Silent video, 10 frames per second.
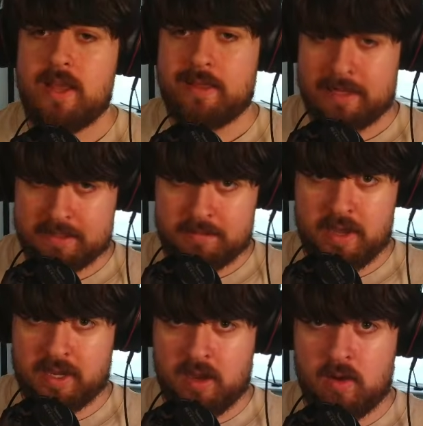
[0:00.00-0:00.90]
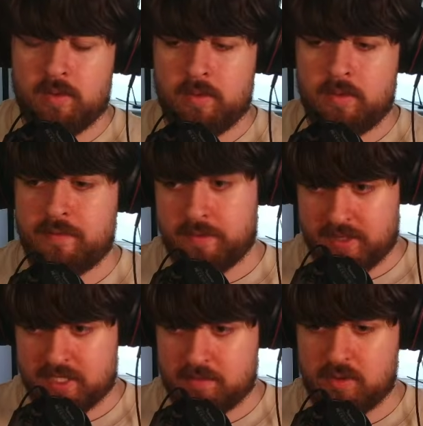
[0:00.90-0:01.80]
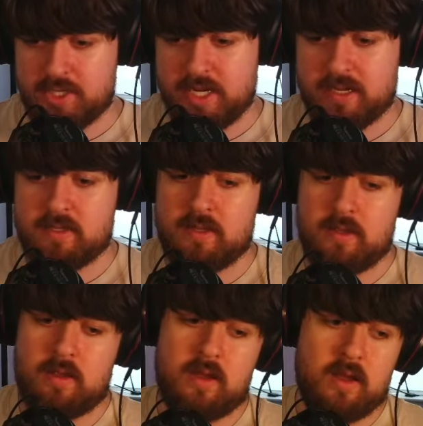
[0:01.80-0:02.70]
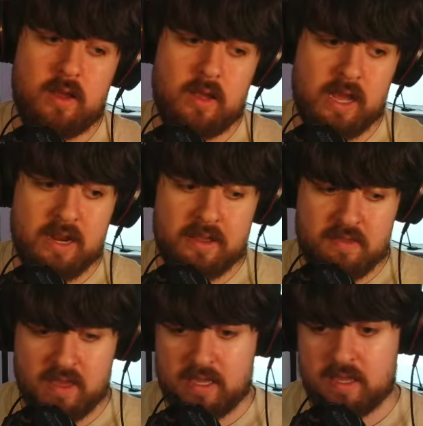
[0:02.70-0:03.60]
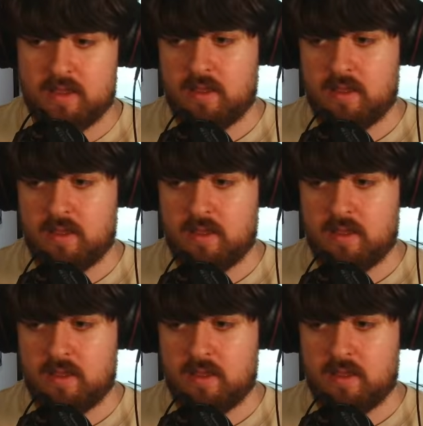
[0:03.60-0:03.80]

That's my goal for this project. And I think